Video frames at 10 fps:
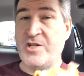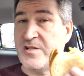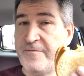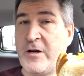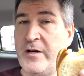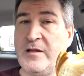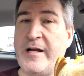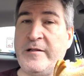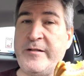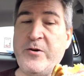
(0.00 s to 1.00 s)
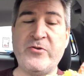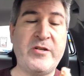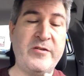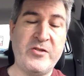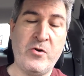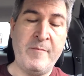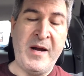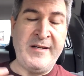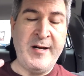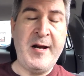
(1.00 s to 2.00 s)
Just very lightly toasted, so it
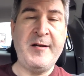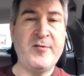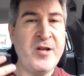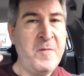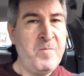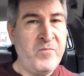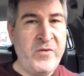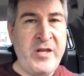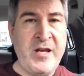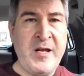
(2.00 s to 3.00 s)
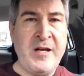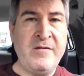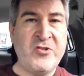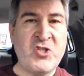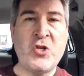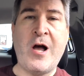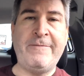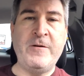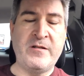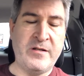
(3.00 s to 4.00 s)
maintains the
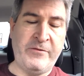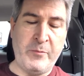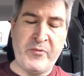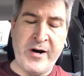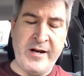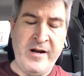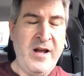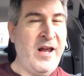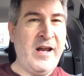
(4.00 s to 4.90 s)
softness of the bread,